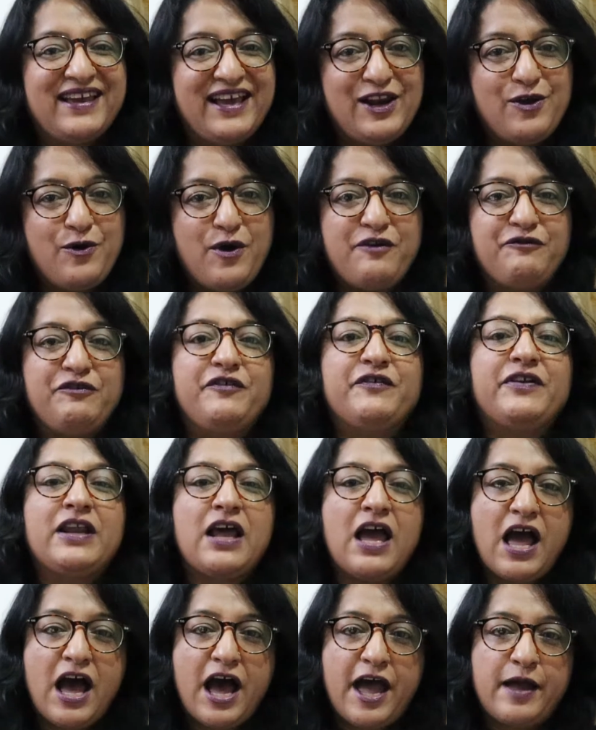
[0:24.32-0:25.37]
Hello
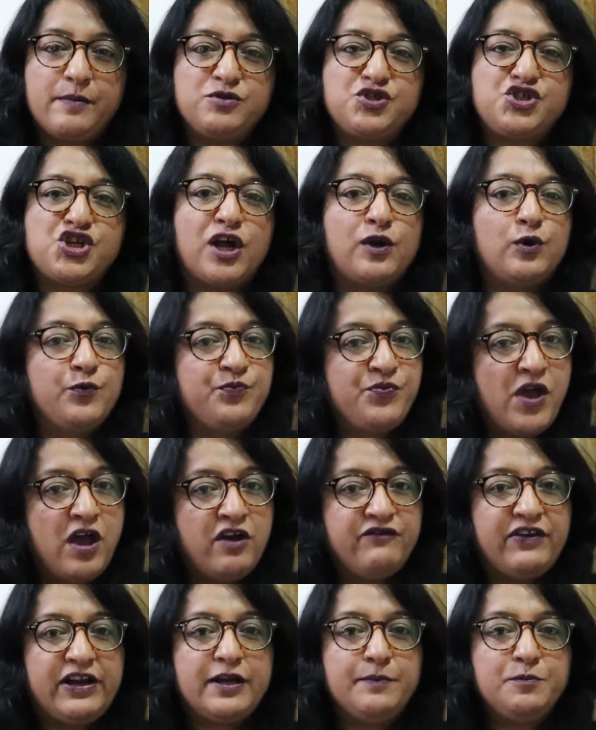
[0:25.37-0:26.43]
everyone, I am Shaloo.
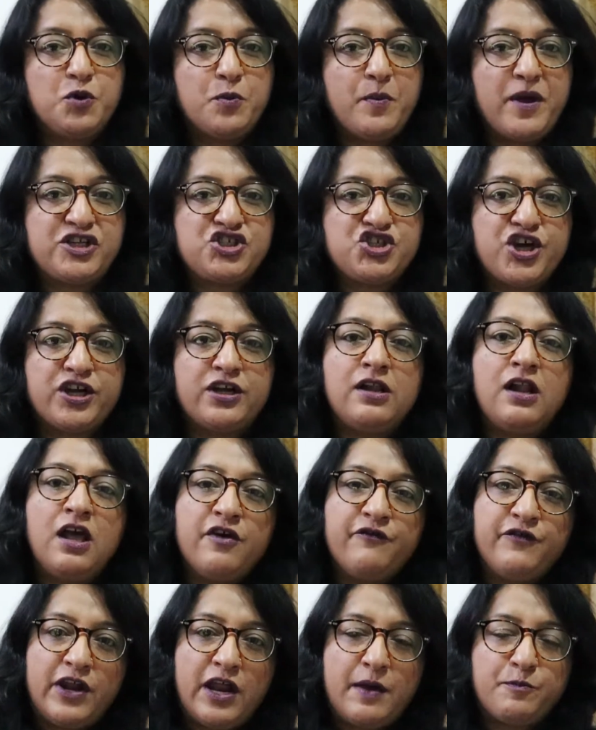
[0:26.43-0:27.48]
Welcome to my channel
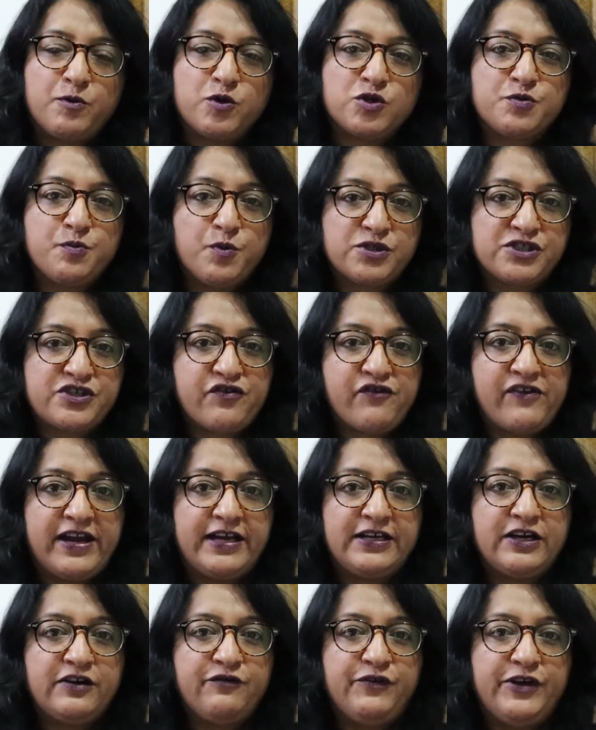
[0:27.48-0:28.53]
where I post books
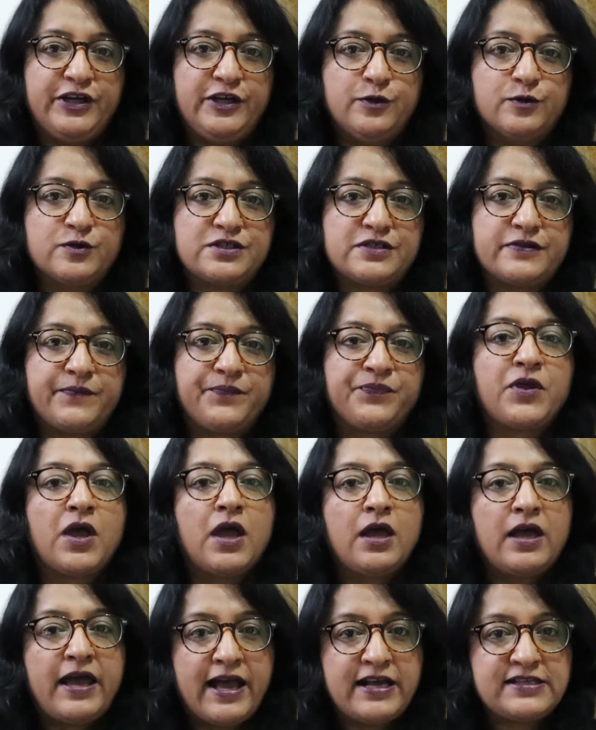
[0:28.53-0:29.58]
related videos.
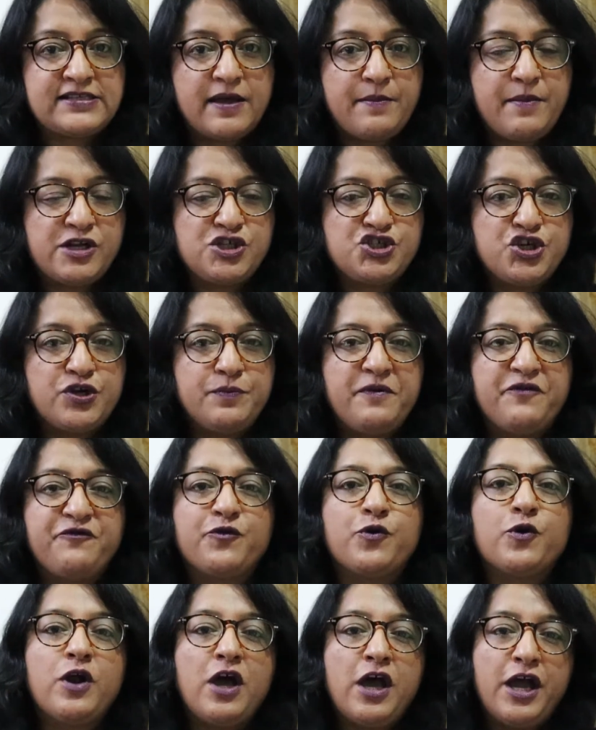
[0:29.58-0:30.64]
As I mentioned
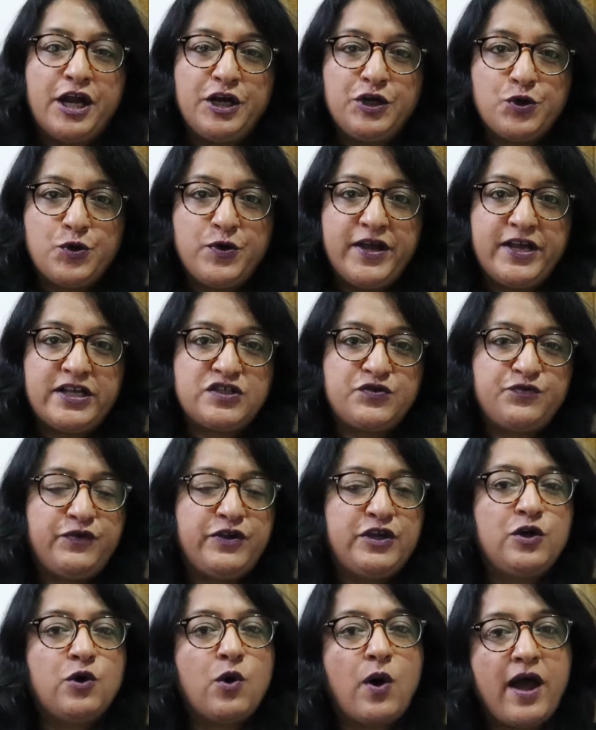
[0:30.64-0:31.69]
before, in today's
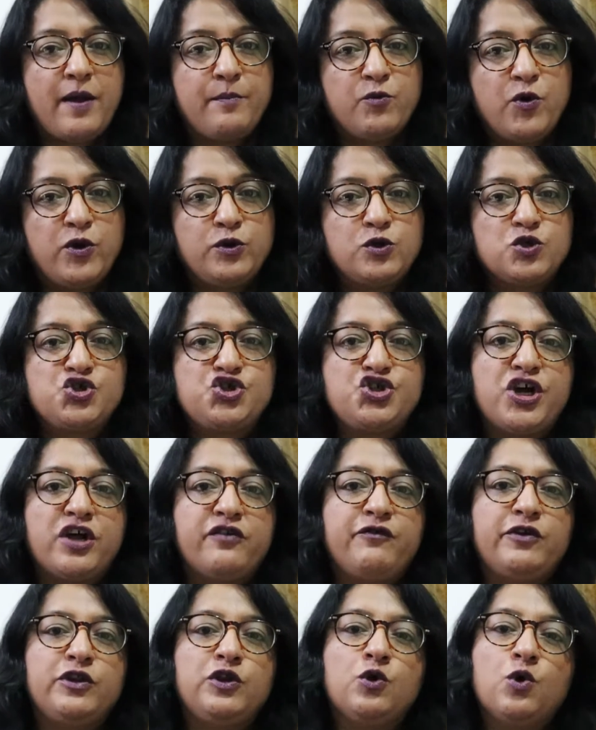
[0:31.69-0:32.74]
video, I am going to
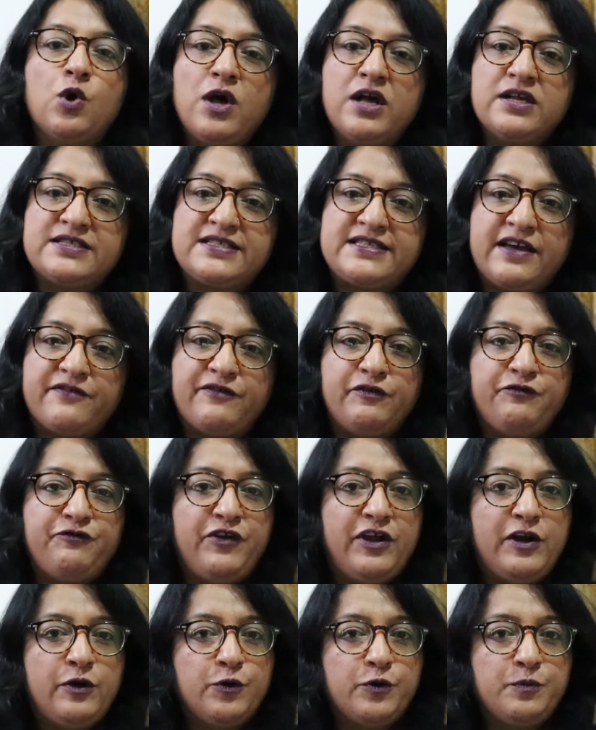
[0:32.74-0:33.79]
share with you 7
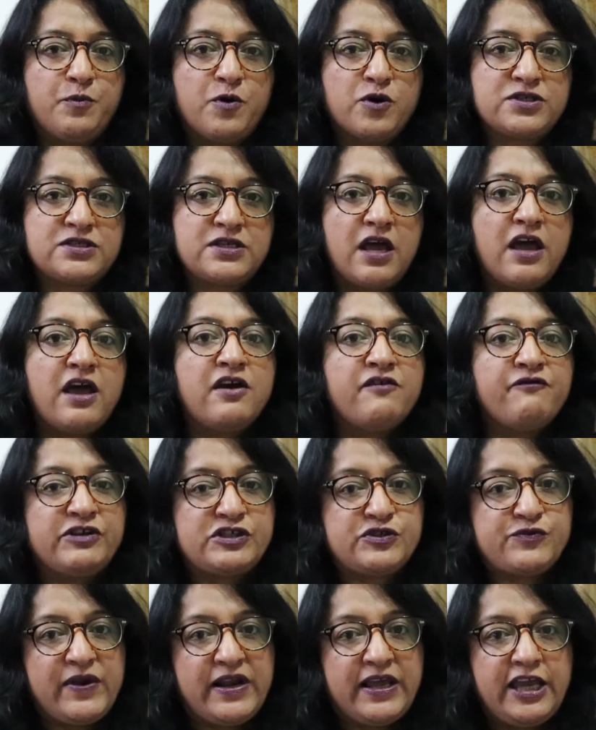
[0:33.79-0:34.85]
feel-good books
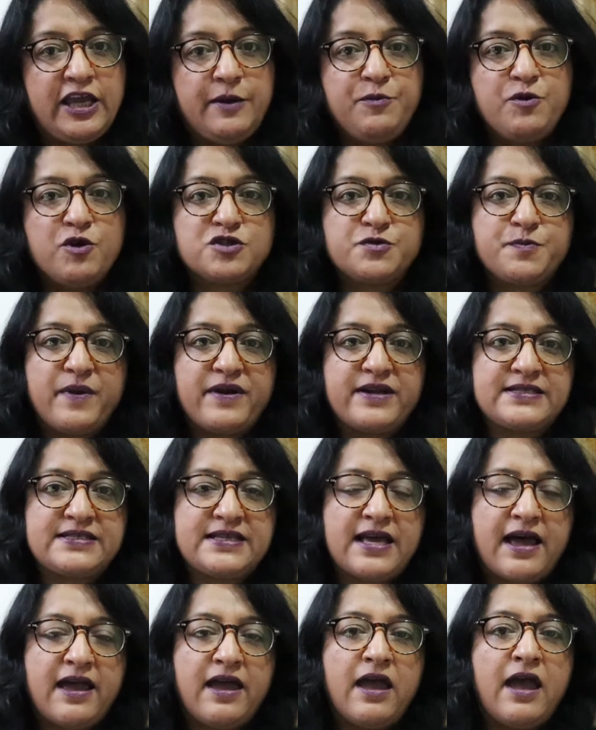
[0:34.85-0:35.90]
which will keep your
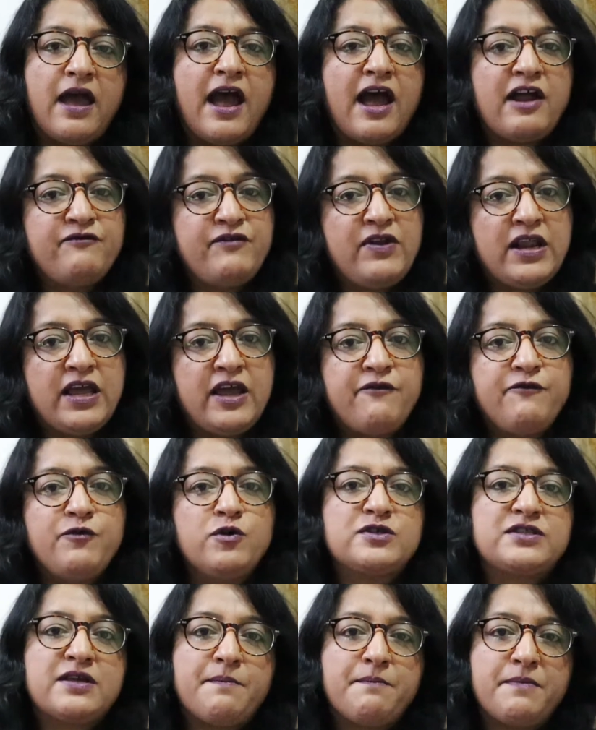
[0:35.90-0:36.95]
spirits high and will give
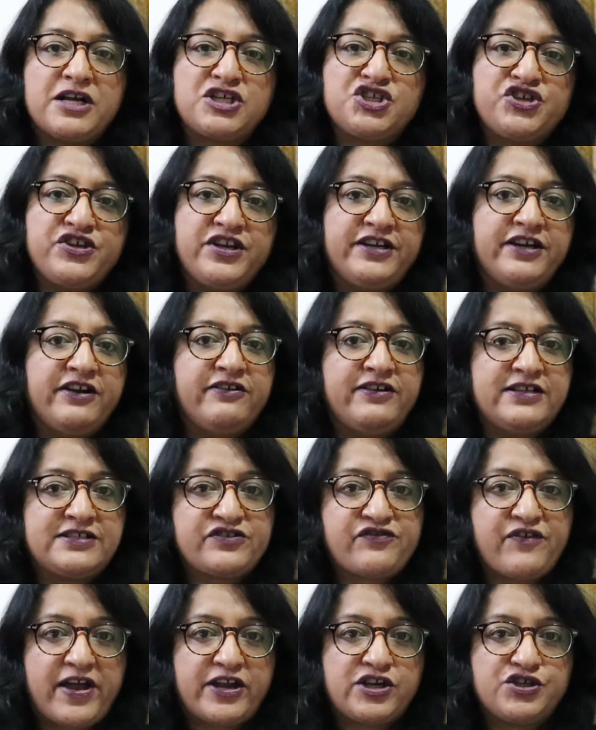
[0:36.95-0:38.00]
you some much needed
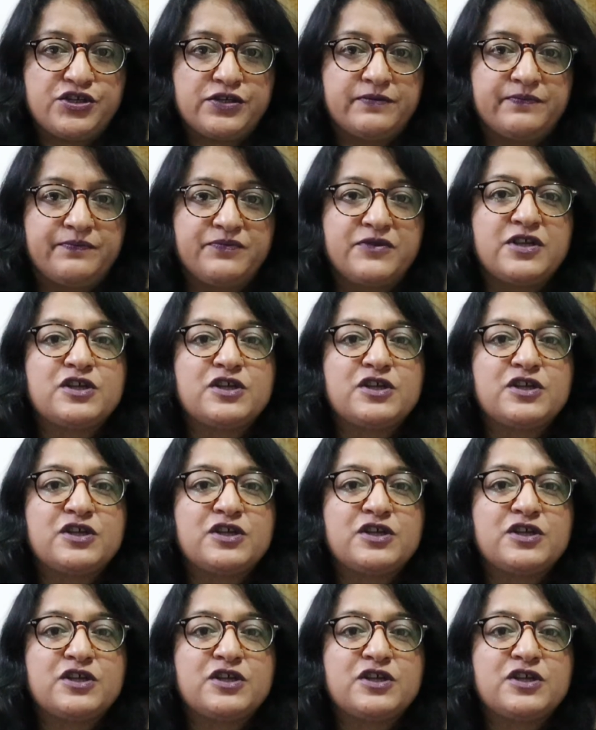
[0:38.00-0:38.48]
distraction.